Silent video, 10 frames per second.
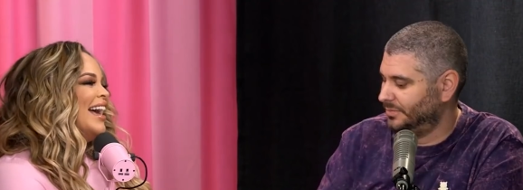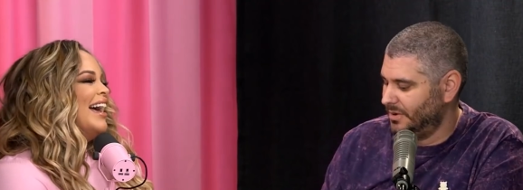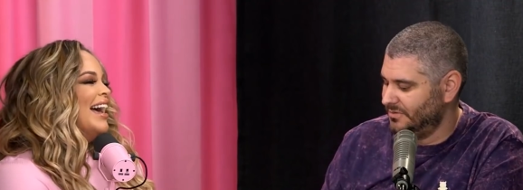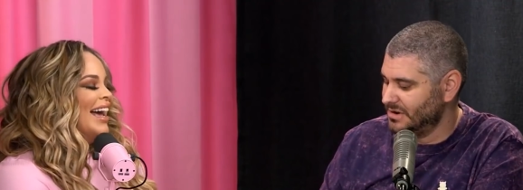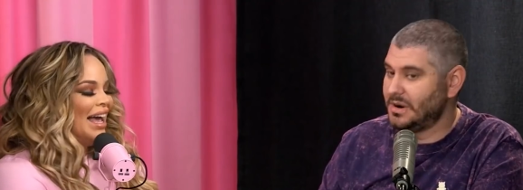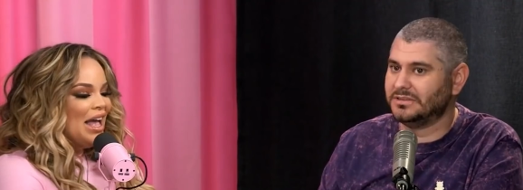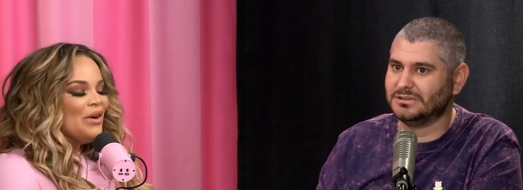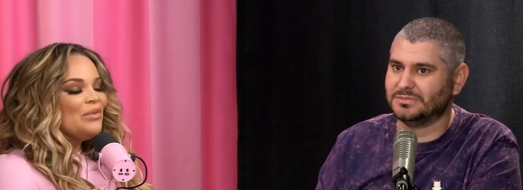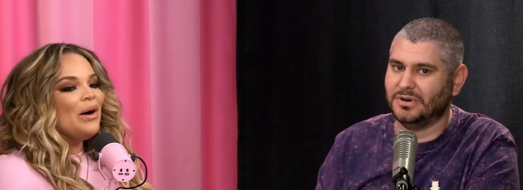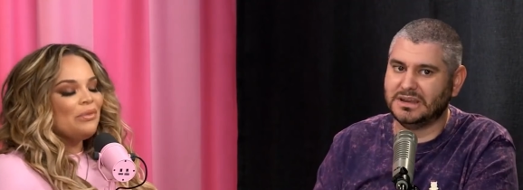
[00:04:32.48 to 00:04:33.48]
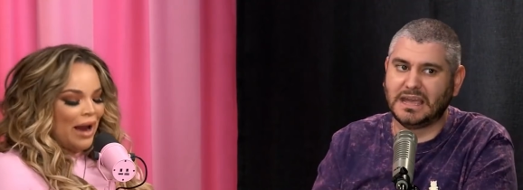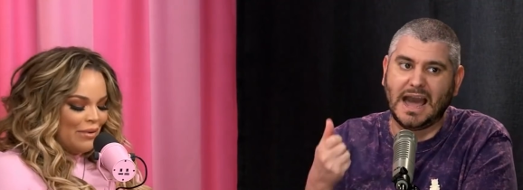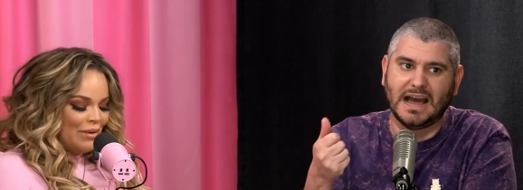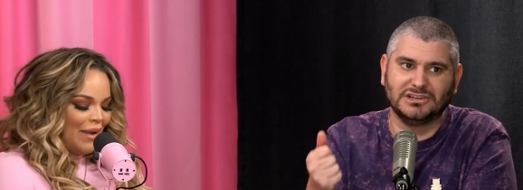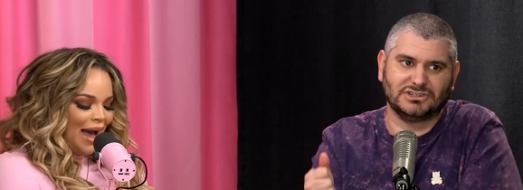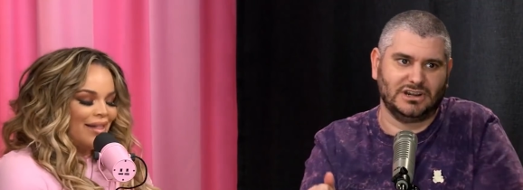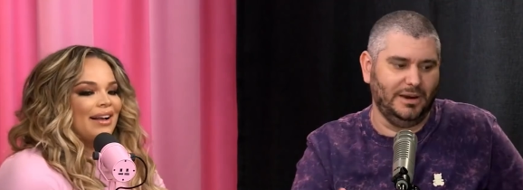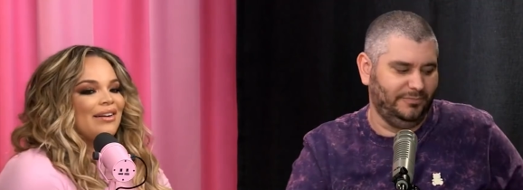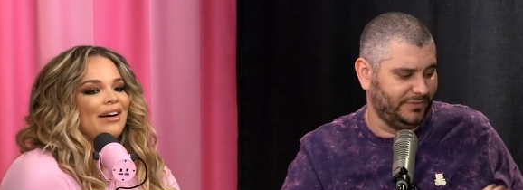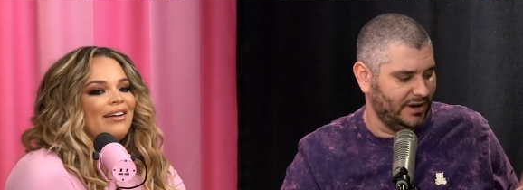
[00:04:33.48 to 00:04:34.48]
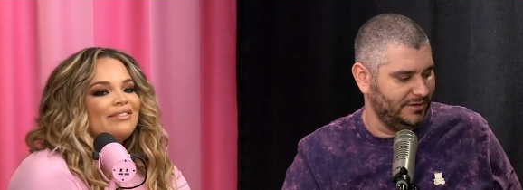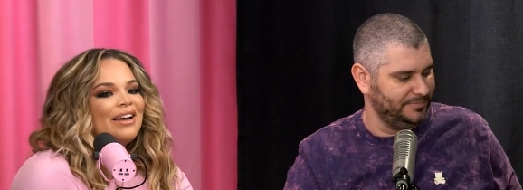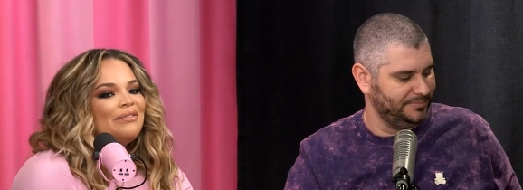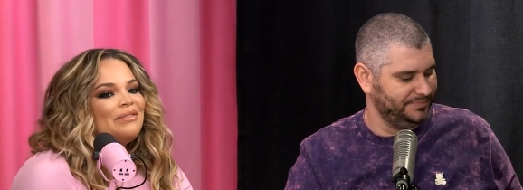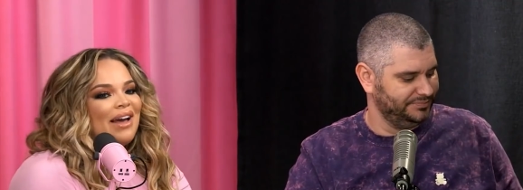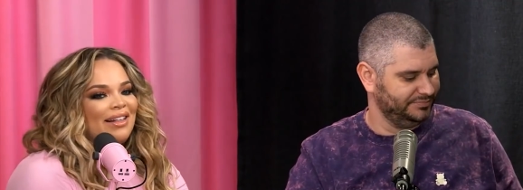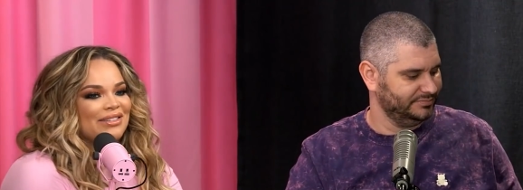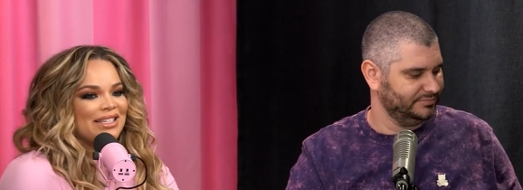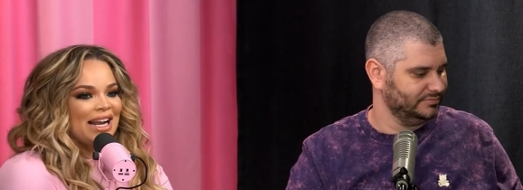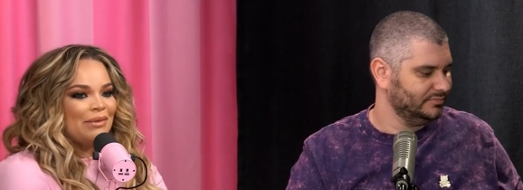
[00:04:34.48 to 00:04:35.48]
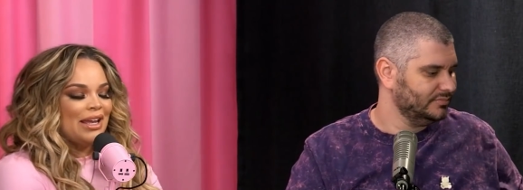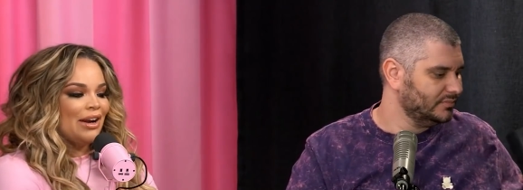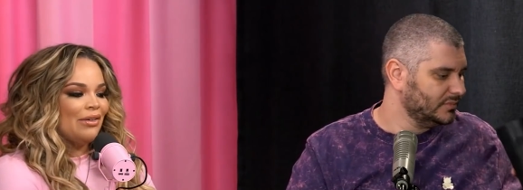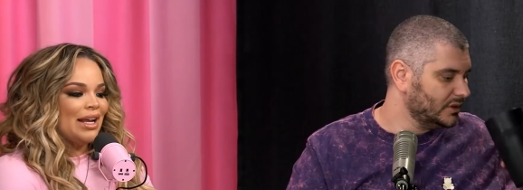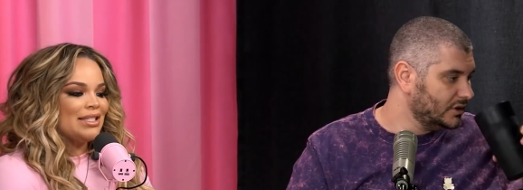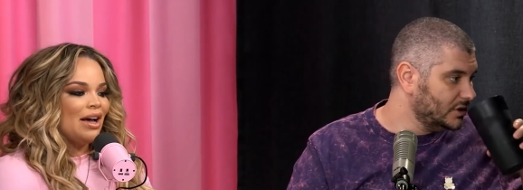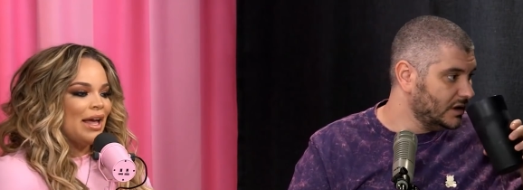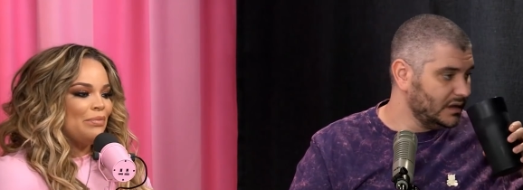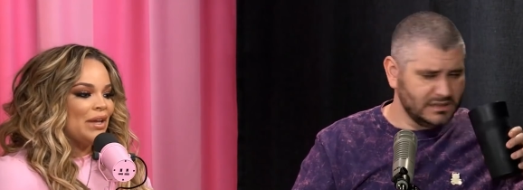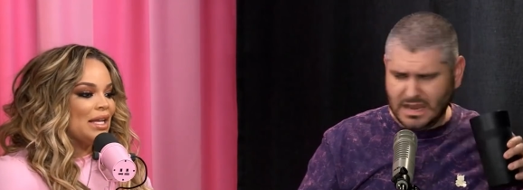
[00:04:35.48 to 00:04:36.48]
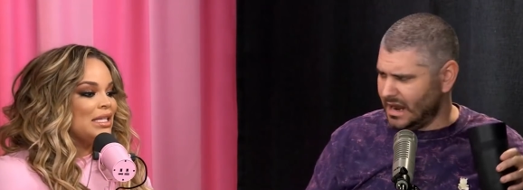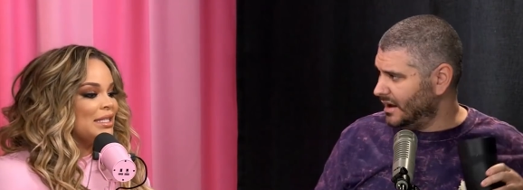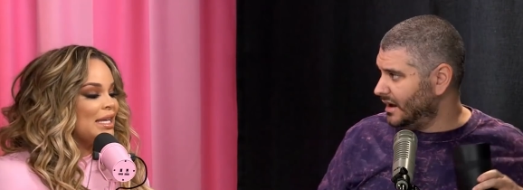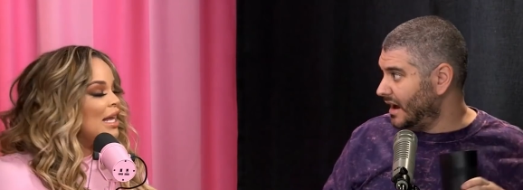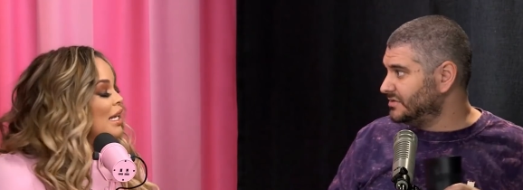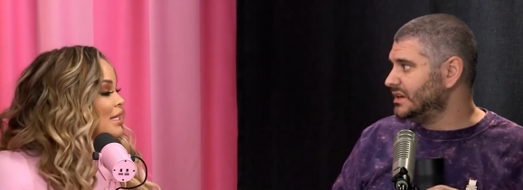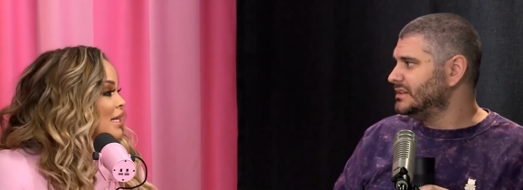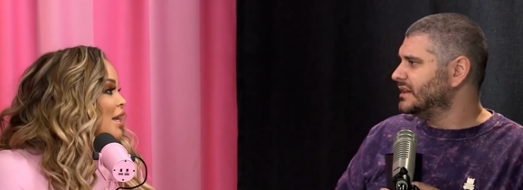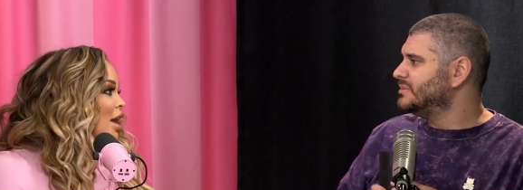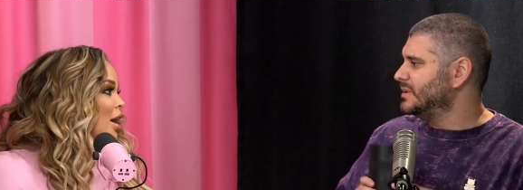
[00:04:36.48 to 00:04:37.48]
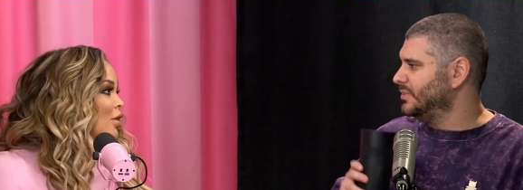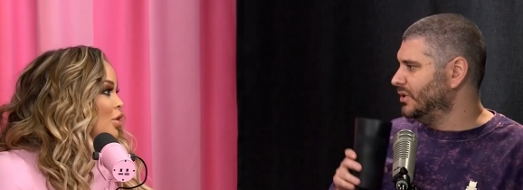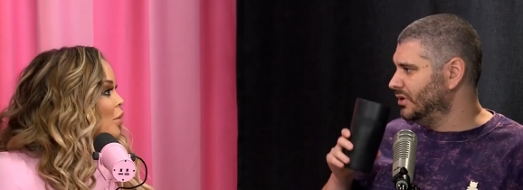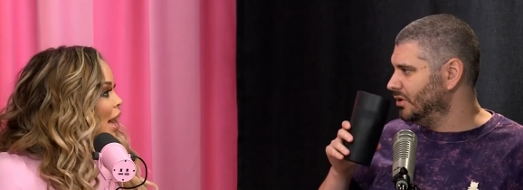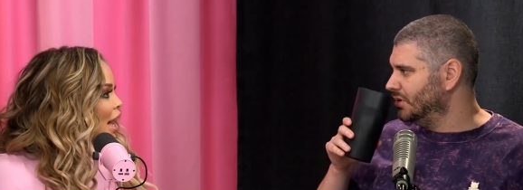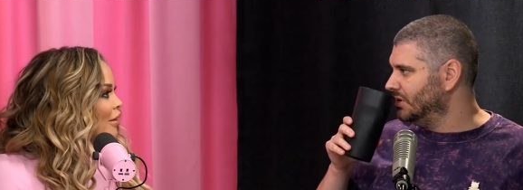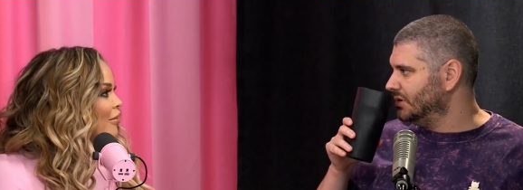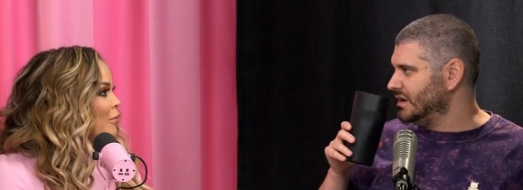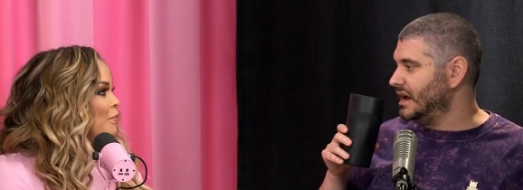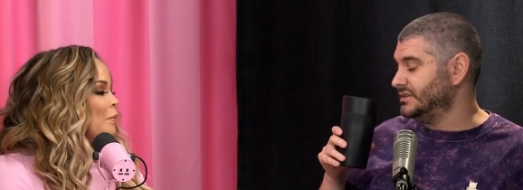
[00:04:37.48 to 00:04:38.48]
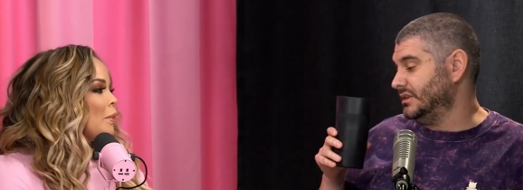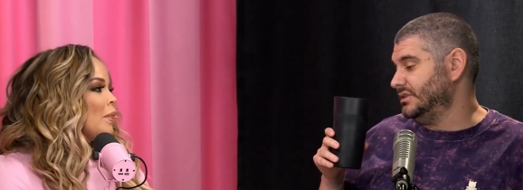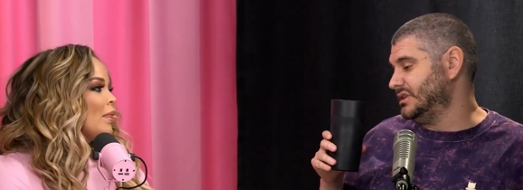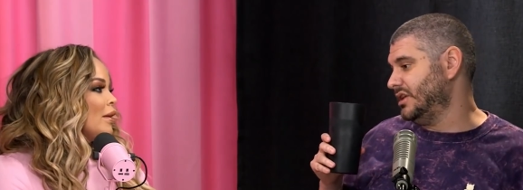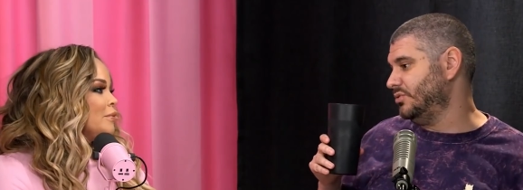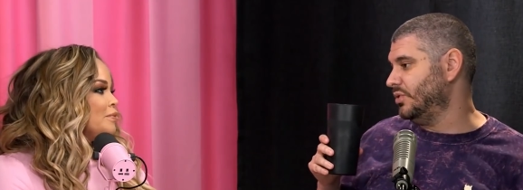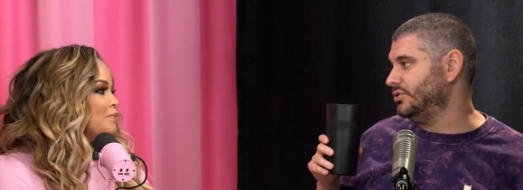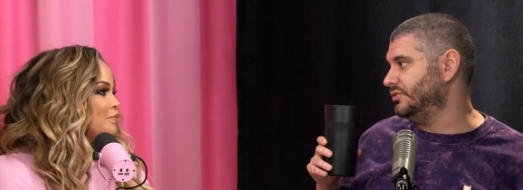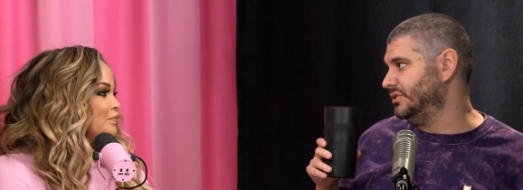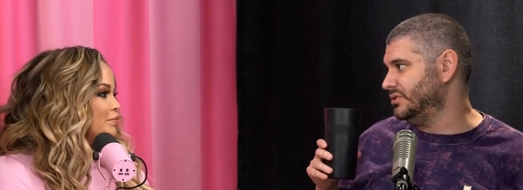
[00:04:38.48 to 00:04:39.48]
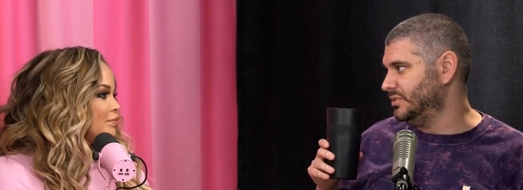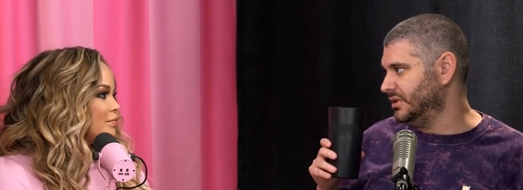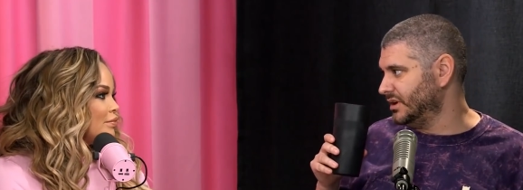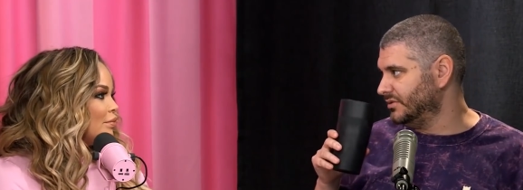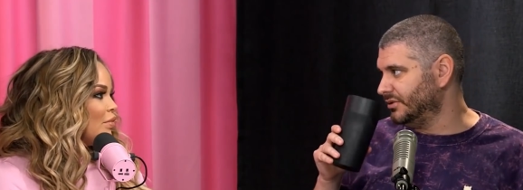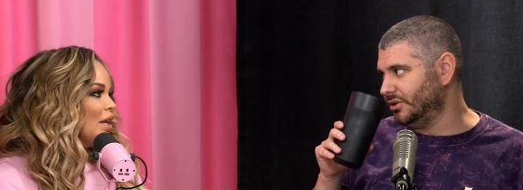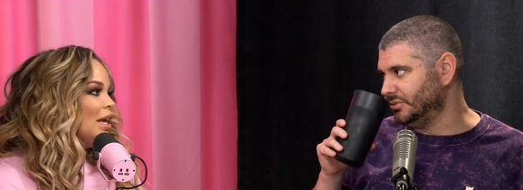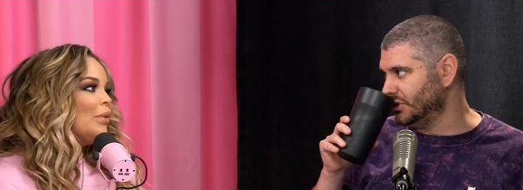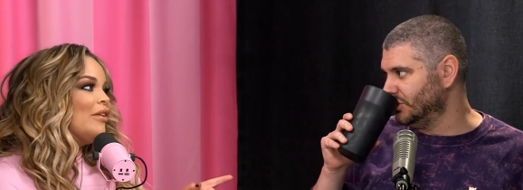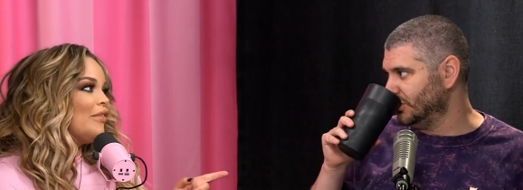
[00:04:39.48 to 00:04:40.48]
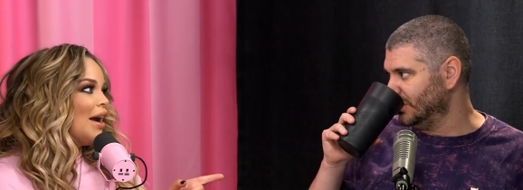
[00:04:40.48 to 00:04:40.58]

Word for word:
Speaker 1: per video at this point. Well, Rami Malek, up front.
Speaker 2: Rami Malek was kind of my hero when I saw that because yeah, he said I've he said, said no. People. You have?
Speaker 1: Yeah, I said, listen, I don't want to do a video, but I'll take a photo. It
Speaker 2: went it.